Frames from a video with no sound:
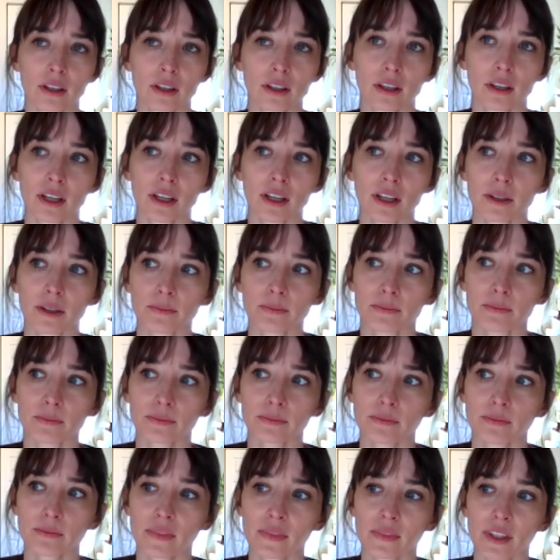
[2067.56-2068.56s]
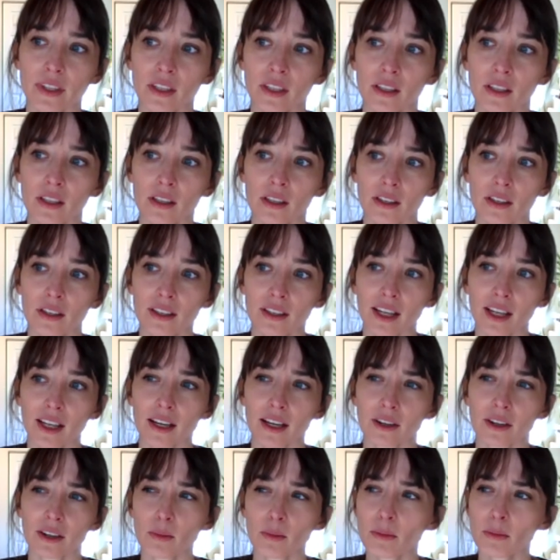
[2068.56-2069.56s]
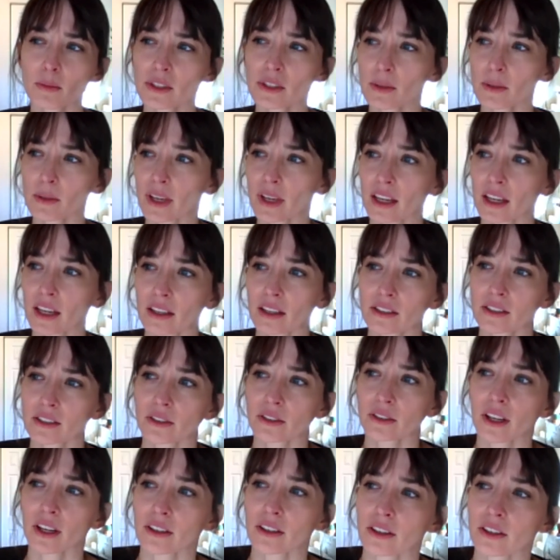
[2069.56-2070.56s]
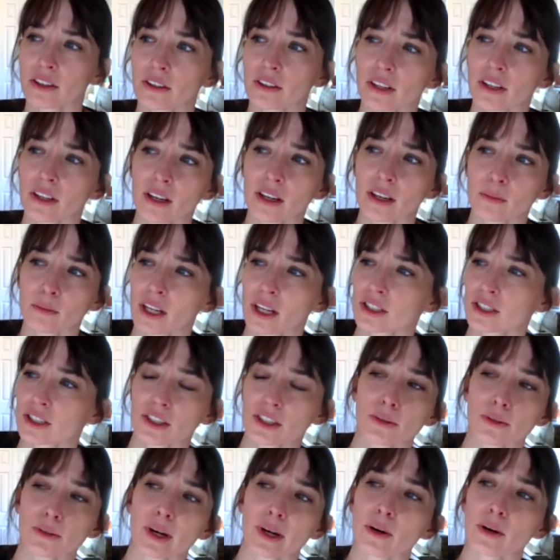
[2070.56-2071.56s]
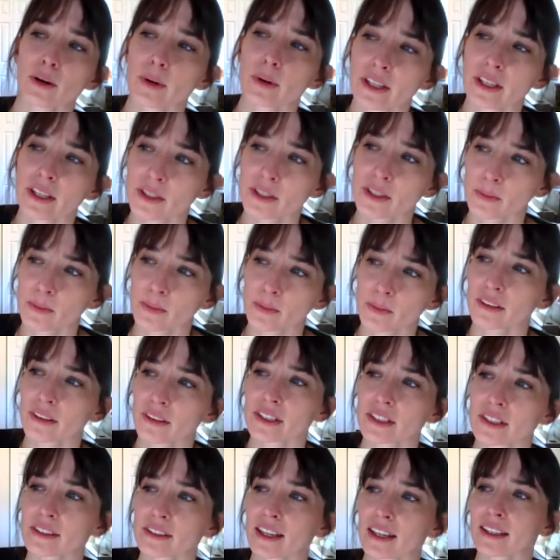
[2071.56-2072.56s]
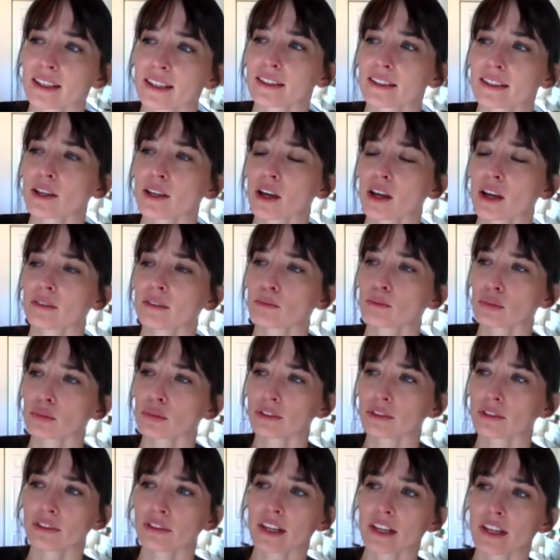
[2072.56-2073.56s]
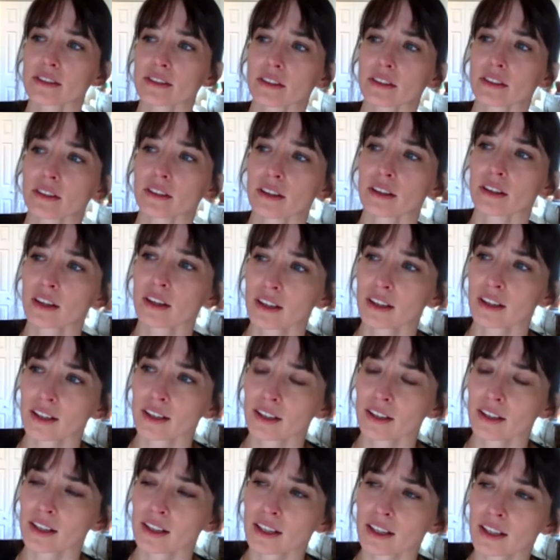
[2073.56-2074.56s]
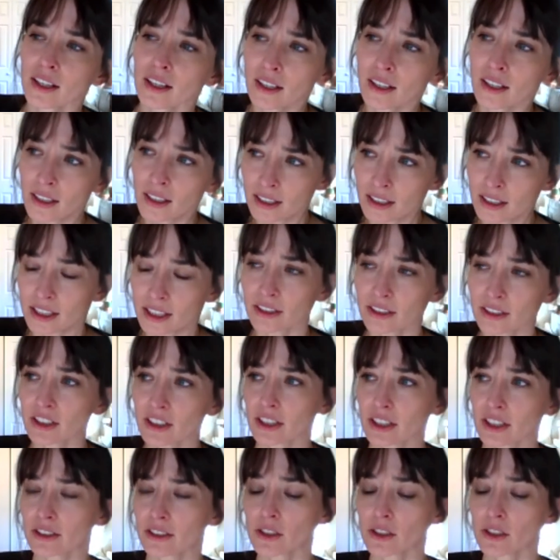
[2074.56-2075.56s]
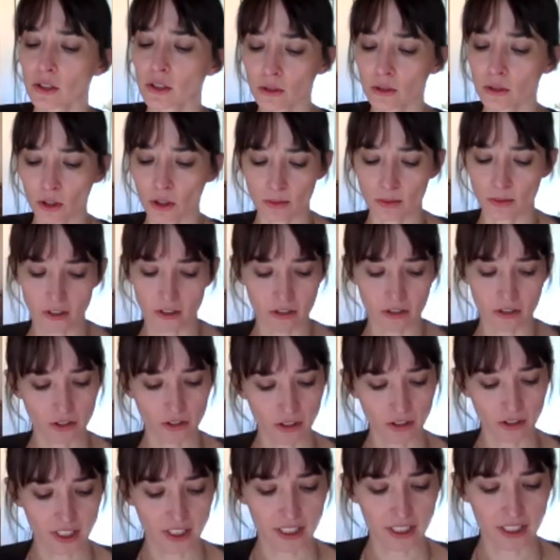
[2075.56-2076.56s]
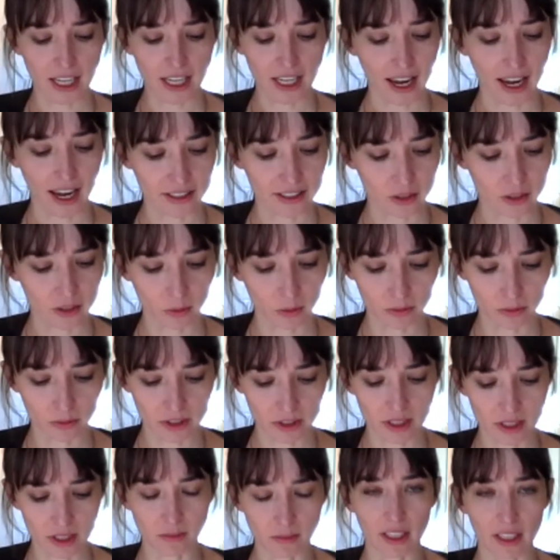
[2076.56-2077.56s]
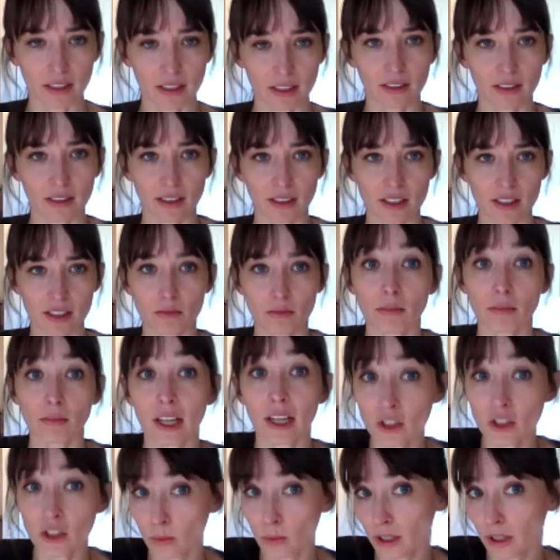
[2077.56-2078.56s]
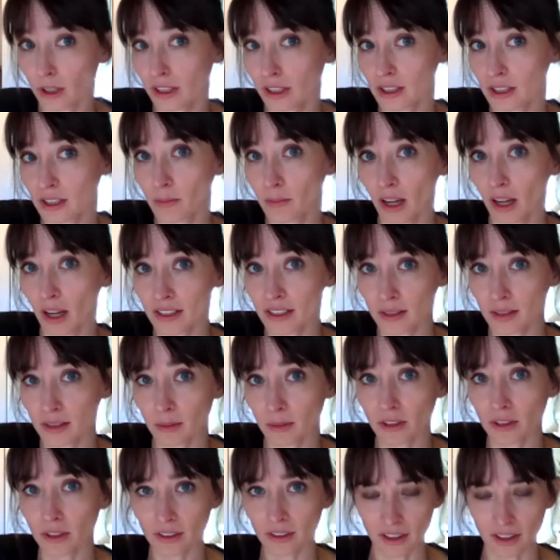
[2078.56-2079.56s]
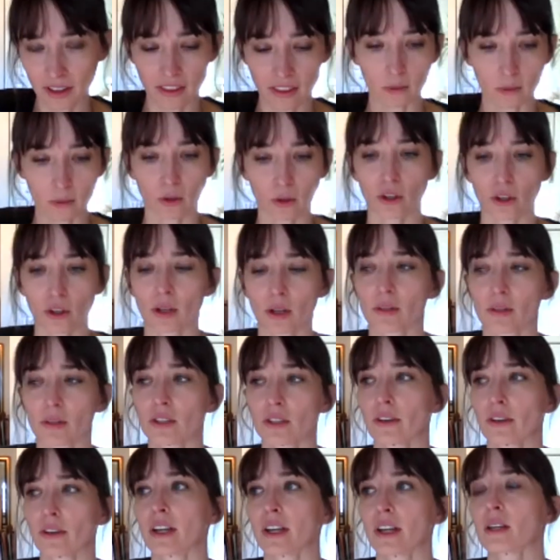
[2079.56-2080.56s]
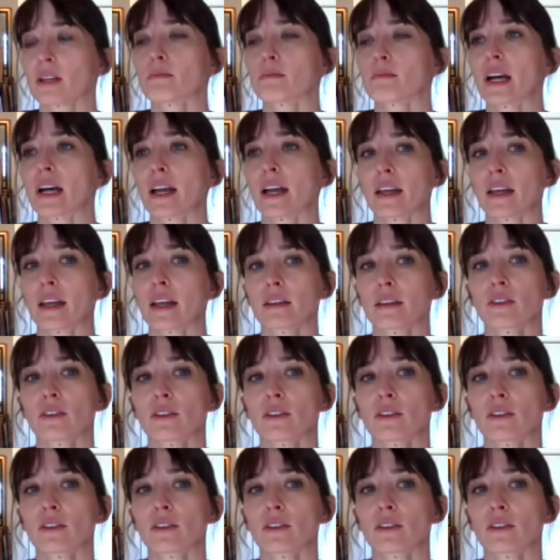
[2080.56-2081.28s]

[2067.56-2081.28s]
I remember some anecdote I heard, and I'm not sure where it was, but it was like a professor giving two groups of students a task. One was to make as much work as possible, and they were going to be graded by